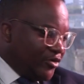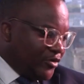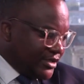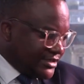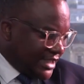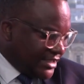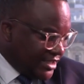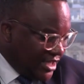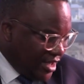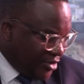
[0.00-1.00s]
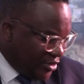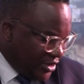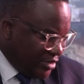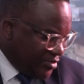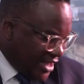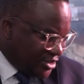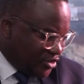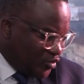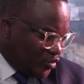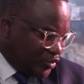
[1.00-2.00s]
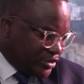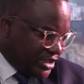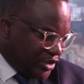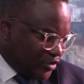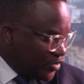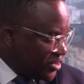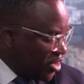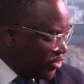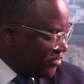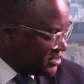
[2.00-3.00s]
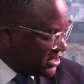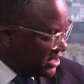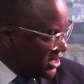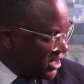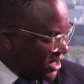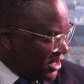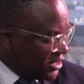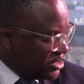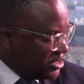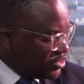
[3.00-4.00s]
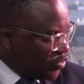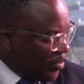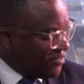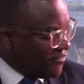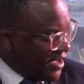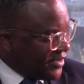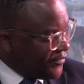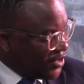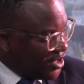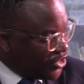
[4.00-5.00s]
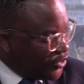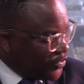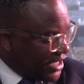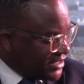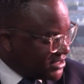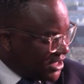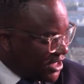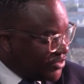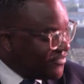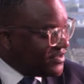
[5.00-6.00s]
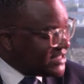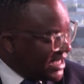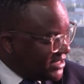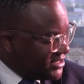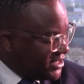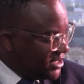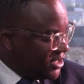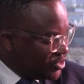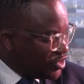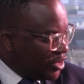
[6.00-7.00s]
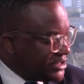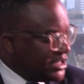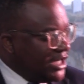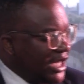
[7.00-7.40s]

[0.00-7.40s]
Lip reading: exciting. But I want to come back to Rutendo Nyahora. Obviously, she's qualifying through that universality slot.